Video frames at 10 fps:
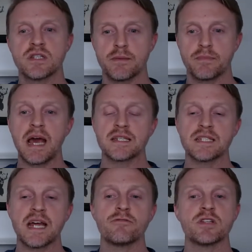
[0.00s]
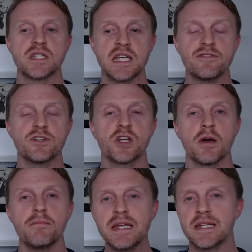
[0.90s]
been acted and received
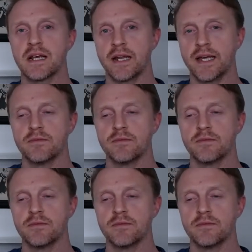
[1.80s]
comedically.